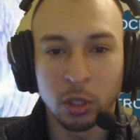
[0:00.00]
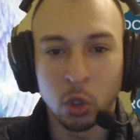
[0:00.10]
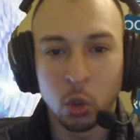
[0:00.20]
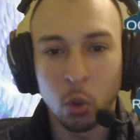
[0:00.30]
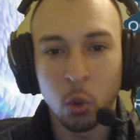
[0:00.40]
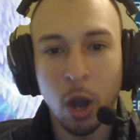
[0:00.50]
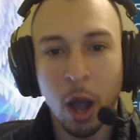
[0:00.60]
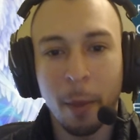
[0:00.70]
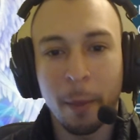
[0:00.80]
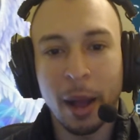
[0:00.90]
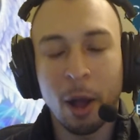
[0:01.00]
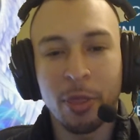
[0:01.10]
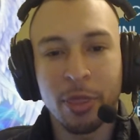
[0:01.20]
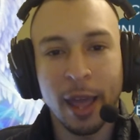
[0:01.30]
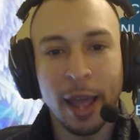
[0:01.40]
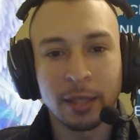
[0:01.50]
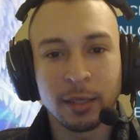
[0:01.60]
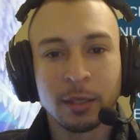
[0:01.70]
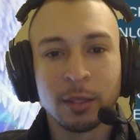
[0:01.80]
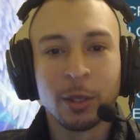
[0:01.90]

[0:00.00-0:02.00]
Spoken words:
to do about that.